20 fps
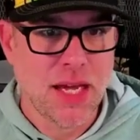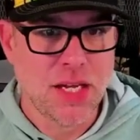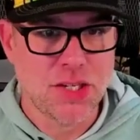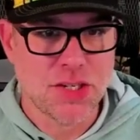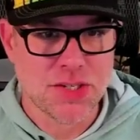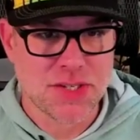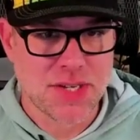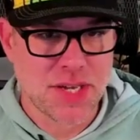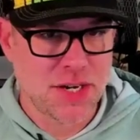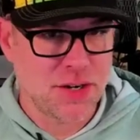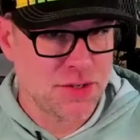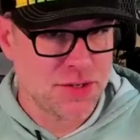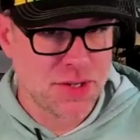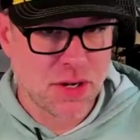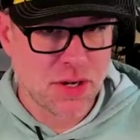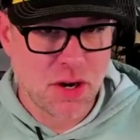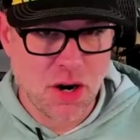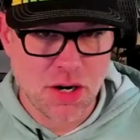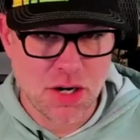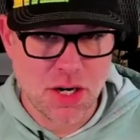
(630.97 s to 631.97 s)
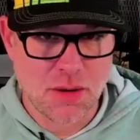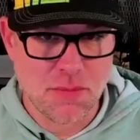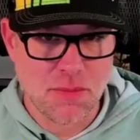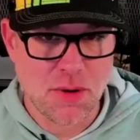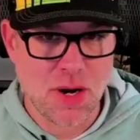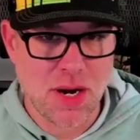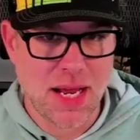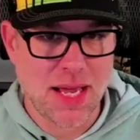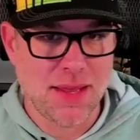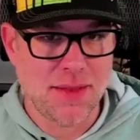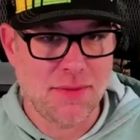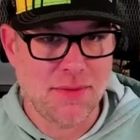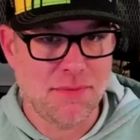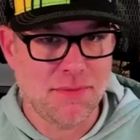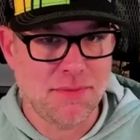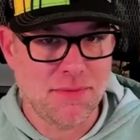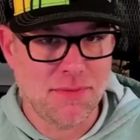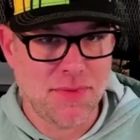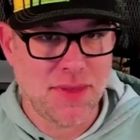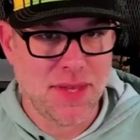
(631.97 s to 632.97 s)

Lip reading: He just enters the card number, and